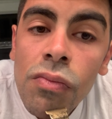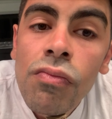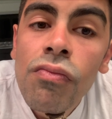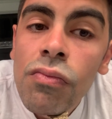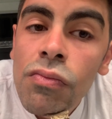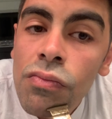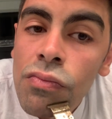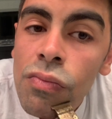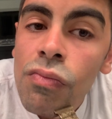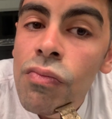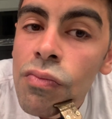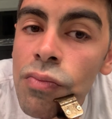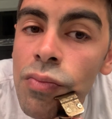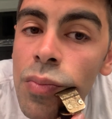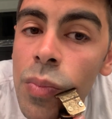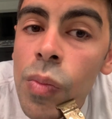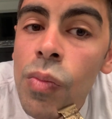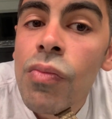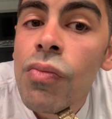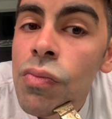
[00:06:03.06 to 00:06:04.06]
linked in the
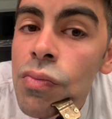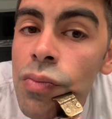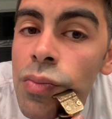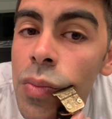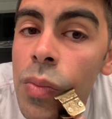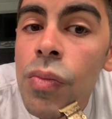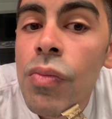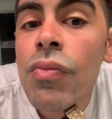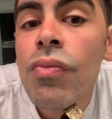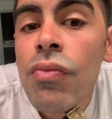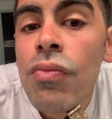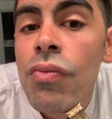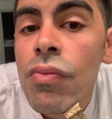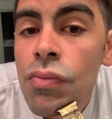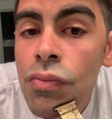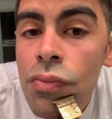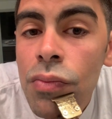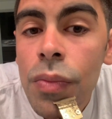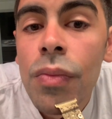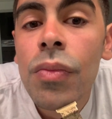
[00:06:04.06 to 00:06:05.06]
video description
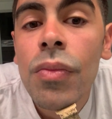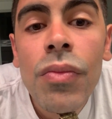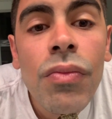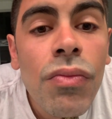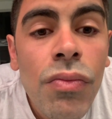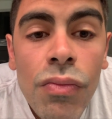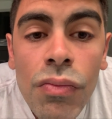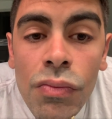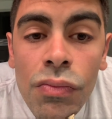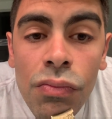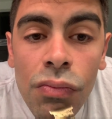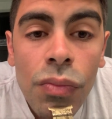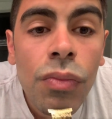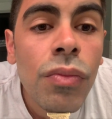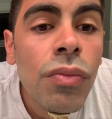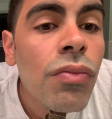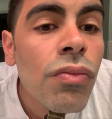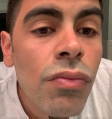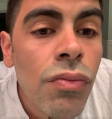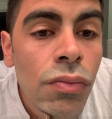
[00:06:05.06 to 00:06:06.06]
as well
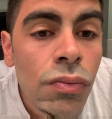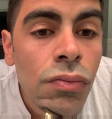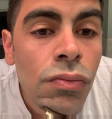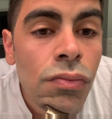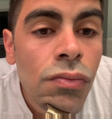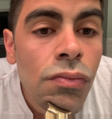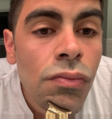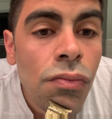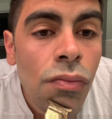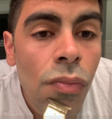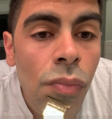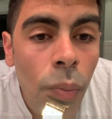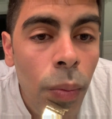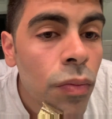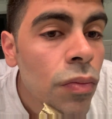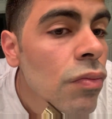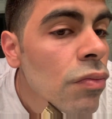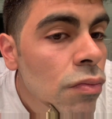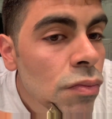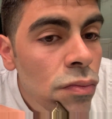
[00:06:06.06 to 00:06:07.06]
as the top of the
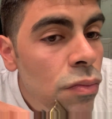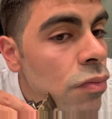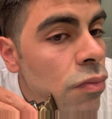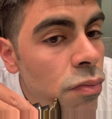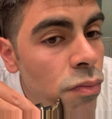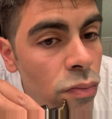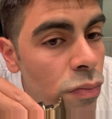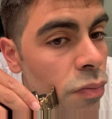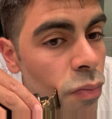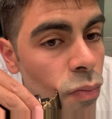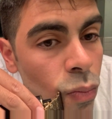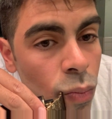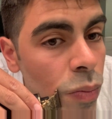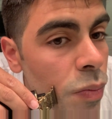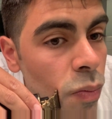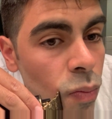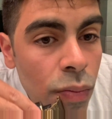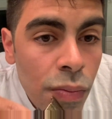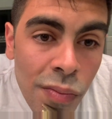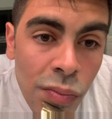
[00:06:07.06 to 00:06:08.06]
comments.
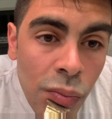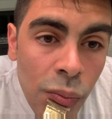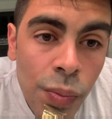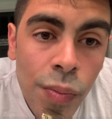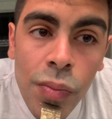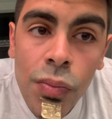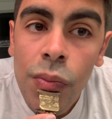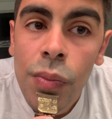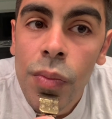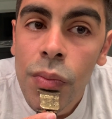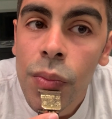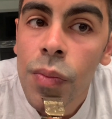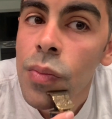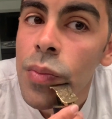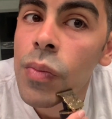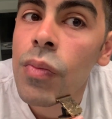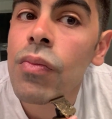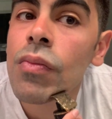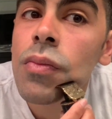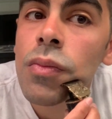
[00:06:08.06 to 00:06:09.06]
I
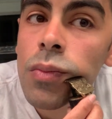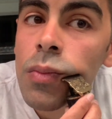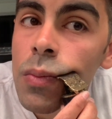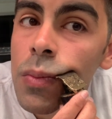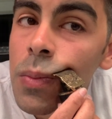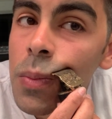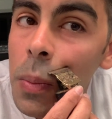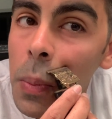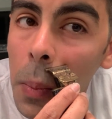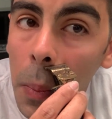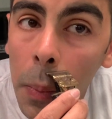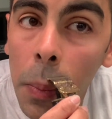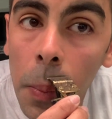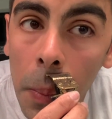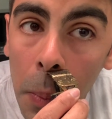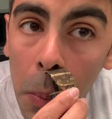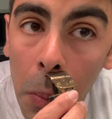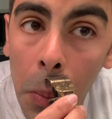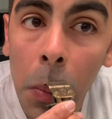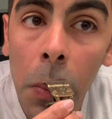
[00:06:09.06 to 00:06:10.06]
highly recommend
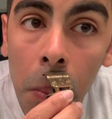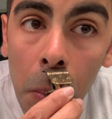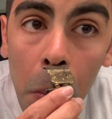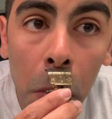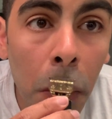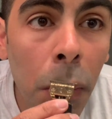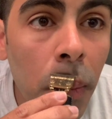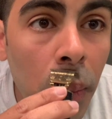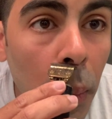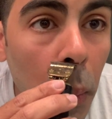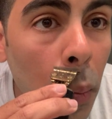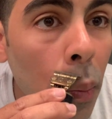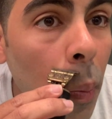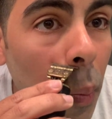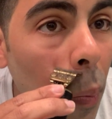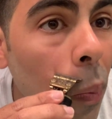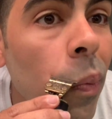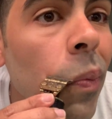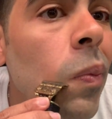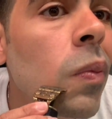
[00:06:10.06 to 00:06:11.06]
them.
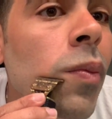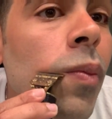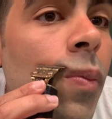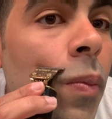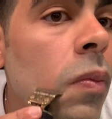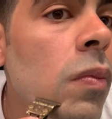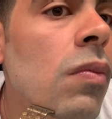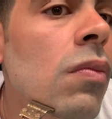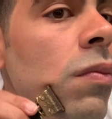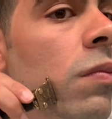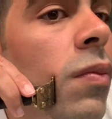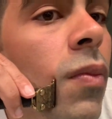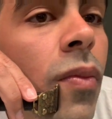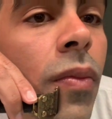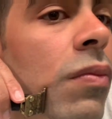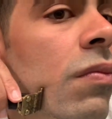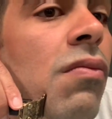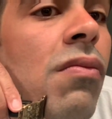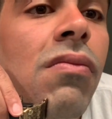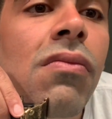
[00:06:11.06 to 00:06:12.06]
They're wireless
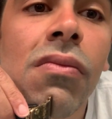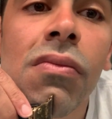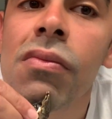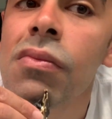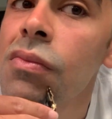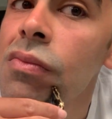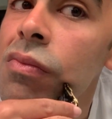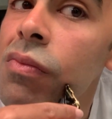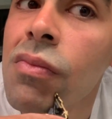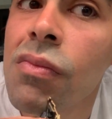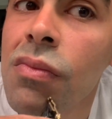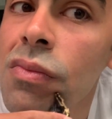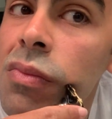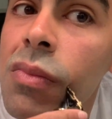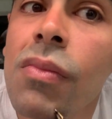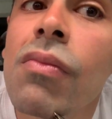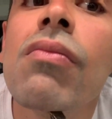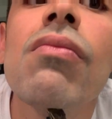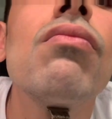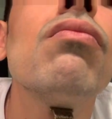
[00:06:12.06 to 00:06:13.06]
yet still strong.
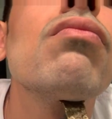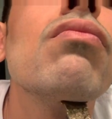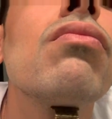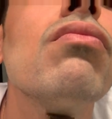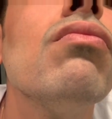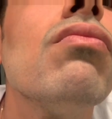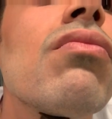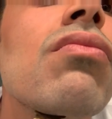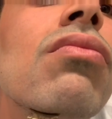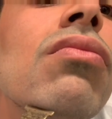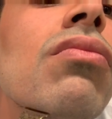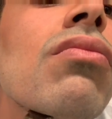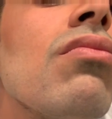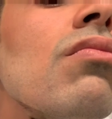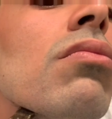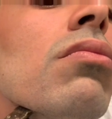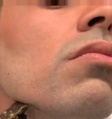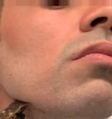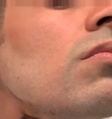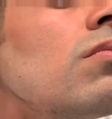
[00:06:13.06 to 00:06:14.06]

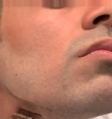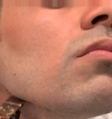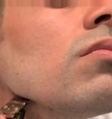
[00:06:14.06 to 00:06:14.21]
And